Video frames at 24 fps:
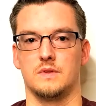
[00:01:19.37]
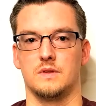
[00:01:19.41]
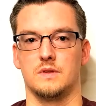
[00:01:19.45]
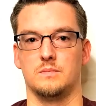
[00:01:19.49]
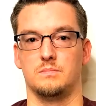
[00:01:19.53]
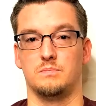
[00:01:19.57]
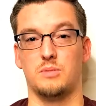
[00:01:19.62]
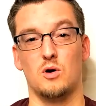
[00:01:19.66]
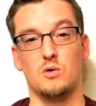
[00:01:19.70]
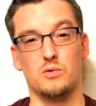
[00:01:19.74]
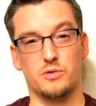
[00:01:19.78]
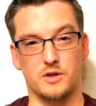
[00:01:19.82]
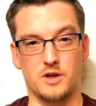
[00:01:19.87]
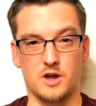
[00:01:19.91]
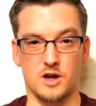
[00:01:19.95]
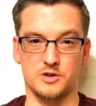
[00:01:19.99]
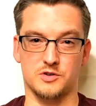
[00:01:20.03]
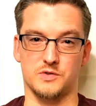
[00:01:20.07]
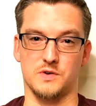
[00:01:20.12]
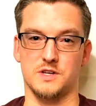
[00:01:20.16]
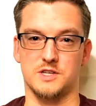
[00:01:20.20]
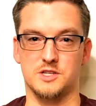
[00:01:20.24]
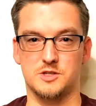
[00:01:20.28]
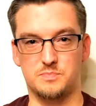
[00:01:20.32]
Both
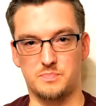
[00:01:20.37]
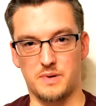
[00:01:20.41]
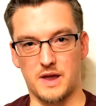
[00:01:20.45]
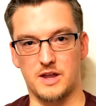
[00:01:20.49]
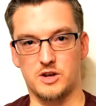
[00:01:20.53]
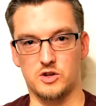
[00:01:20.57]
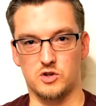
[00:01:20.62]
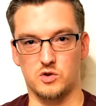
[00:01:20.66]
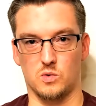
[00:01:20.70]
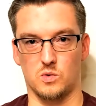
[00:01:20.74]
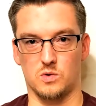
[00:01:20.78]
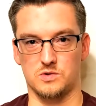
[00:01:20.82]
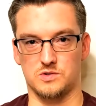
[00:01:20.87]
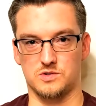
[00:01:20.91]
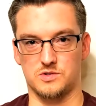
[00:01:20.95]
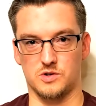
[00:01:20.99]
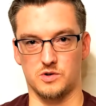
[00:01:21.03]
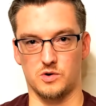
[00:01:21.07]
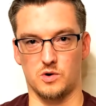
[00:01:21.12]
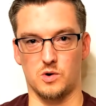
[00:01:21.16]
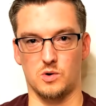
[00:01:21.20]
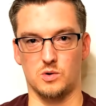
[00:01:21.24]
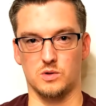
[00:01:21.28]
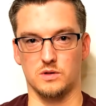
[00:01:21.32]
countries sped towards their
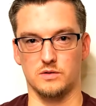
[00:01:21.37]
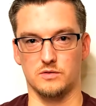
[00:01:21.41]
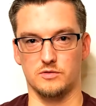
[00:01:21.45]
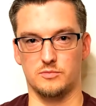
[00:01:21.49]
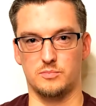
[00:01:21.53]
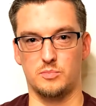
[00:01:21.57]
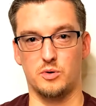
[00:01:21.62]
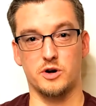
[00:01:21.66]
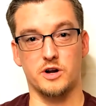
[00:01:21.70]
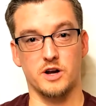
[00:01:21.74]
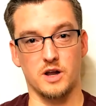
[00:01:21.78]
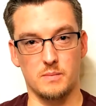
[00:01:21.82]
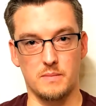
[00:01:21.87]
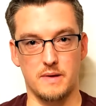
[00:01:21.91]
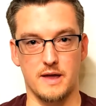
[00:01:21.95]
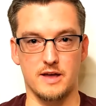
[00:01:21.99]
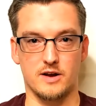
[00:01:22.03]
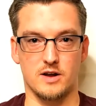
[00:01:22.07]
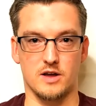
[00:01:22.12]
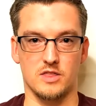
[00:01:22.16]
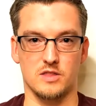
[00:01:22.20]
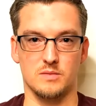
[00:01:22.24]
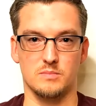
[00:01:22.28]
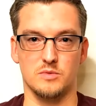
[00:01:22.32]
goal of putting a
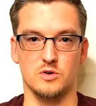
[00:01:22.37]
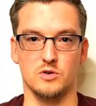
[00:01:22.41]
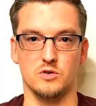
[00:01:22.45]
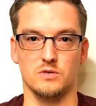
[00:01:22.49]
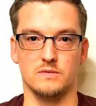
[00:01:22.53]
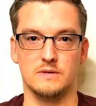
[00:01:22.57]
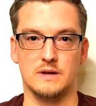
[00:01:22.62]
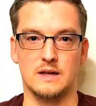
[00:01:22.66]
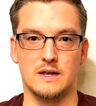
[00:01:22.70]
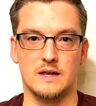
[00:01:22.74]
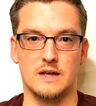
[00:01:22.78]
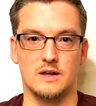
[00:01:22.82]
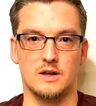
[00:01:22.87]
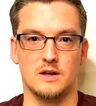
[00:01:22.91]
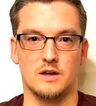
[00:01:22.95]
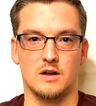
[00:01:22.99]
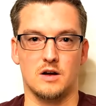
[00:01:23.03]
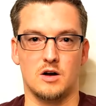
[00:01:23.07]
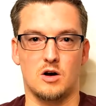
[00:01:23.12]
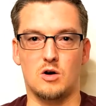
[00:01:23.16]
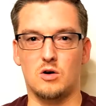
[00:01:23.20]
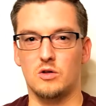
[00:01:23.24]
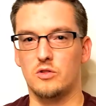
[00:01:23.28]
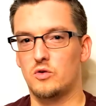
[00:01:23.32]
man on the moon,
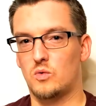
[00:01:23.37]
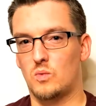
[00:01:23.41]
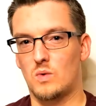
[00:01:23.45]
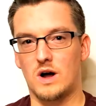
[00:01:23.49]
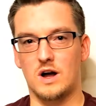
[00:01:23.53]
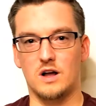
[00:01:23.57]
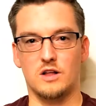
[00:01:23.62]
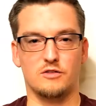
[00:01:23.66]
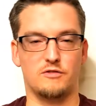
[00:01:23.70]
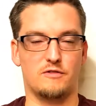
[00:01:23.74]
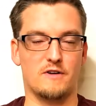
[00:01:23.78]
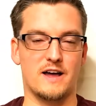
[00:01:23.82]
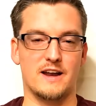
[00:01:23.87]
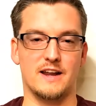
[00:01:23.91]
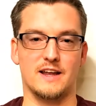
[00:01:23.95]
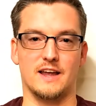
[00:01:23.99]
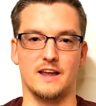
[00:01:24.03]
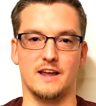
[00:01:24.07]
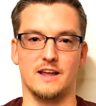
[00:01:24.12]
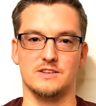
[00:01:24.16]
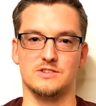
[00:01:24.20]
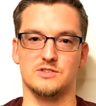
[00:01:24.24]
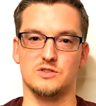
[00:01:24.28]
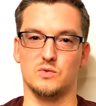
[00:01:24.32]
all the while fighting
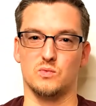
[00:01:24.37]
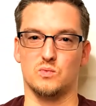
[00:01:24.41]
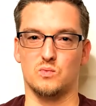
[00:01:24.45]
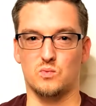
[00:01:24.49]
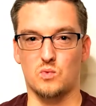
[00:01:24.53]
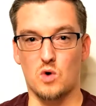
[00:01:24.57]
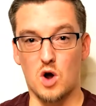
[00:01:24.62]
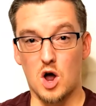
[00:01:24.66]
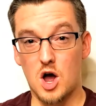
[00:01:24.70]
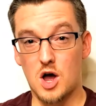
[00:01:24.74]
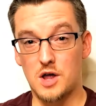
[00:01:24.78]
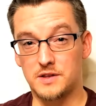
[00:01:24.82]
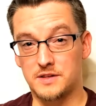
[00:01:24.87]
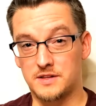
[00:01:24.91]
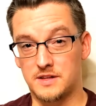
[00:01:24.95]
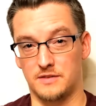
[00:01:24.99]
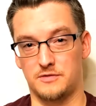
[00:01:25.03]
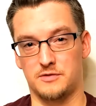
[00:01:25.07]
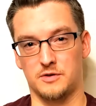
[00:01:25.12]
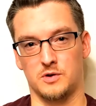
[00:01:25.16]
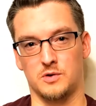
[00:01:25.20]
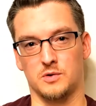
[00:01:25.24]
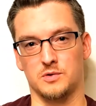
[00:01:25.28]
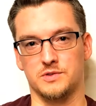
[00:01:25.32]
against the raw
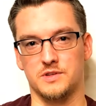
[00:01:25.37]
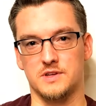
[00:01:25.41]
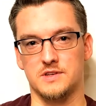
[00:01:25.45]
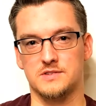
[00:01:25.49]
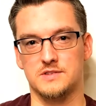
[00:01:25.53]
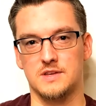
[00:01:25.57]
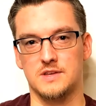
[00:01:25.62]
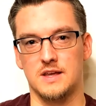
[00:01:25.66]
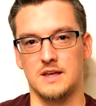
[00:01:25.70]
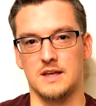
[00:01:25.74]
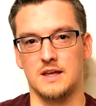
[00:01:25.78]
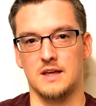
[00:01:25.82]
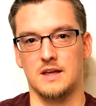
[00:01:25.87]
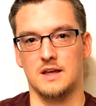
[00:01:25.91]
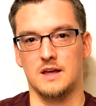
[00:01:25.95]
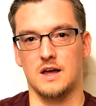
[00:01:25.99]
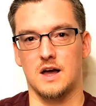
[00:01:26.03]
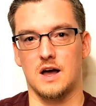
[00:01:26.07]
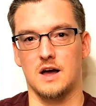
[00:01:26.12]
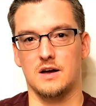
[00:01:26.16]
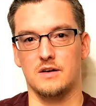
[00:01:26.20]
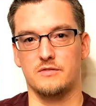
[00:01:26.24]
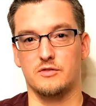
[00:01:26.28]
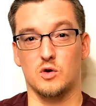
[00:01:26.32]
difficulties
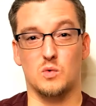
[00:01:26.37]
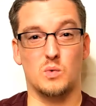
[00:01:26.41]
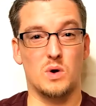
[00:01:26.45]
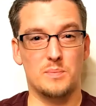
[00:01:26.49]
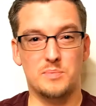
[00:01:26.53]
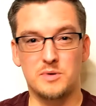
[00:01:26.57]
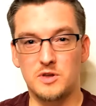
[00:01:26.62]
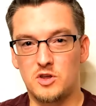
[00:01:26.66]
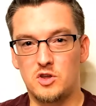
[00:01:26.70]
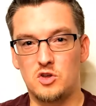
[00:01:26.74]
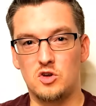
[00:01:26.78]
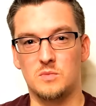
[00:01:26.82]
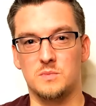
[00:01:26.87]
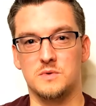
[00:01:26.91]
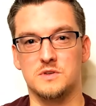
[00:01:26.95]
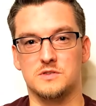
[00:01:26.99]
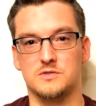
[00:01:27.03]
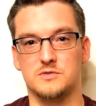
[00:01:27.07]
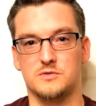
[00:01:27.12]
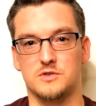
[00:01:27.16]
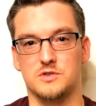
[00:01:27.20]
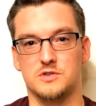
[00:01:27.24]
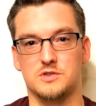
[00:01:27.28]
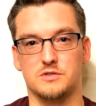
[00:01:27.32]
of equipping humans
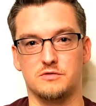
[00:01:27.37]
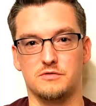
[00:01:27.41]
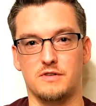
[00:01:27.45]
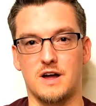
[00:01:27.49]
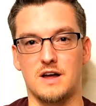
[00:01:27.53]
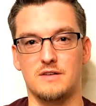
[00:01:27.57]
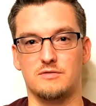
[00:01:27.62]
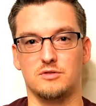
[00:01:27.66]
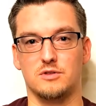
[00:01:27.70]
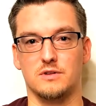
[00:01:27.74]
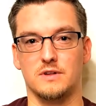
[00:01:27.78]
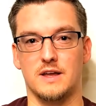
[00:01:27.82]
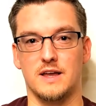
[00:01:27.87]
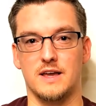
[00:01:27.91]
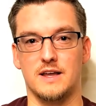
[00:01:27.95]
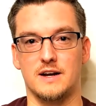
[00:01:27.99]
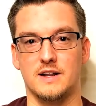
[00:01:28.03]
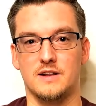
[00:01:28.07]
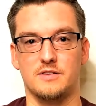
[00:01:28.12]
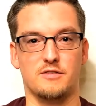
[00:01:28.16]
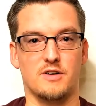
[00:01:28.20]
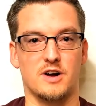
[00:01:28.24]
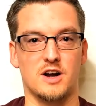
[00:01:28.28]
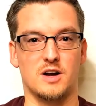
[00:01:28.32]
for survival in an
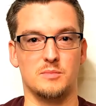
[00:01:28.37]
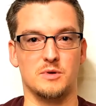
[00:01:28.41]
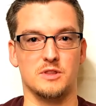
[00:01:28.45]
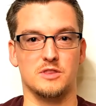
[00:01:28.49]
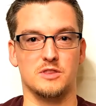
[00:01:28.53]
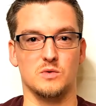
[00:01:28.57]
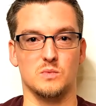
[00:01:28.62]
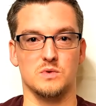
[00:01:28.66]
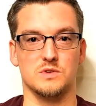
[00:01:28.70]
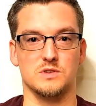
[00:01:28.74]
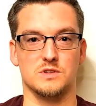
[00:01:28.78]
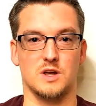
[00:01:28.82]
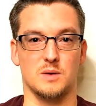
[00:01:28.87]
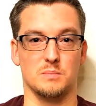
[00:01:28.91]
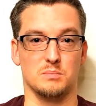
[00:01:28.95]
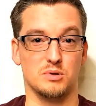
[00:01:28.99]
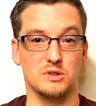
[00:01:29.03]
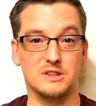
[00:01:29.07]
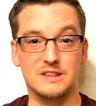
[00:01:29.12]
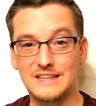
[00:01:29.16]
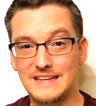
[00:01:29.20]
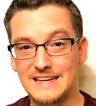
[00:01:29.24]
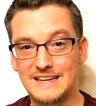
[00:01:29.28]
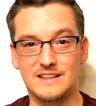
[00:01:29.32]
environment that was
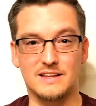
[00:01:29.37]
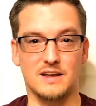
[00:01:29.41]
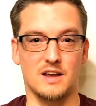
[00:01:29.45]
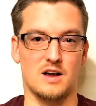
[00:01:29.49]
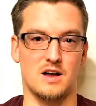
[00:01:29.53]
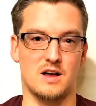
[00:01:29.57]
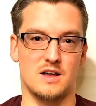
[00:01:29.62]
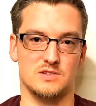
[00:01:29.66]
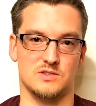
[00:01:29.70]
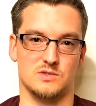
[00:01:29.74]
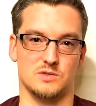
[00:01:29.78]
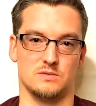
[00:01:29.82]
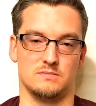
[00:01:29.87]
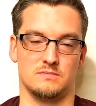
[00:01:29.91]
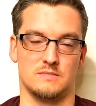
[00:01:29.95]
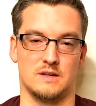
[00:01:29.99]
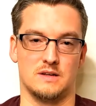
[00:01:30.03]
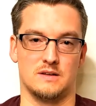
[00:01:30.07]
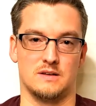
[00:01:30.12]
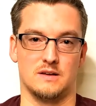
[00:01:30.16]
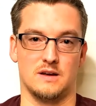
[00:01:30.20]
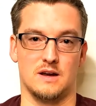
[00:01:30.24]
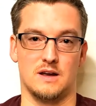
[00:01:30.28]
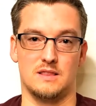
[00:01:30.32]
completely hostile
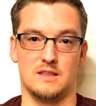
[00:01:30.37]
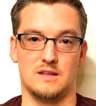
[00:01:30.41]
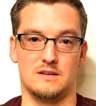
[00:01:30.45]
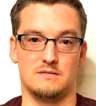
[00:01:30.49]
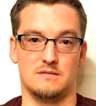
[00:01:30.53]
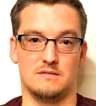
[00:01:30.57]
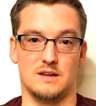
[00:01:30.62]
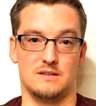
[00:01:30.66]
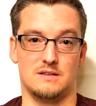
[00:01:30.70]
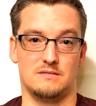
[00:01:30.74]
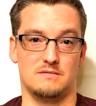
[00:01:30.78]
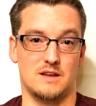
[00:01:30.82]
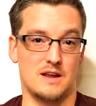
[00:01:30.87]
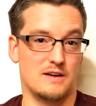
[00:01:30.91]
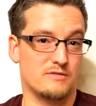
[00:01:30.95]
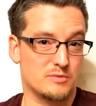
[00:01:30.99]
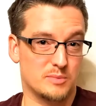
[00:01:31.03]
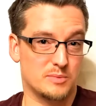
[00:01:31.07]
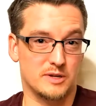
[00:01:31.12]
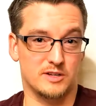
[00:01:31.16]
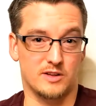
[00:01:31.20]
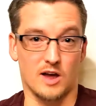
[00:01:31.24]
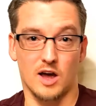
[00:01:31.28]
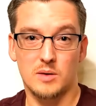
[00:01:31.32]
and that had never
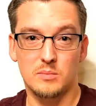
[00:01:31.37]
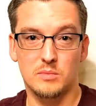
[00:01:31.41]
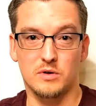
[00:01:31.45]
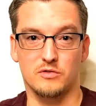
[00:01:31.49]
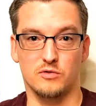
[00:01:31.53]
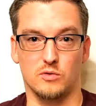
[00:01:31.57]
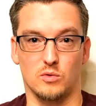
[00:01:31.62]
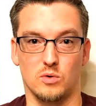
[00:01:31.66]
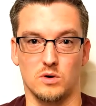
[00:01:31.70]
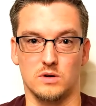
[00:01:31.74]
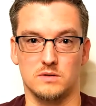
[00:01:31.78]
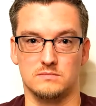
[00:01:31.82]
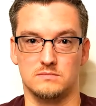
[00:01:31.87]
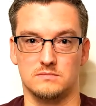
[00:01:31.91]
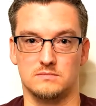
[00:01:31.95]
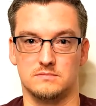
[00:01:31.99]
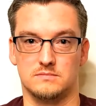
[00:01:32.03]
been done before.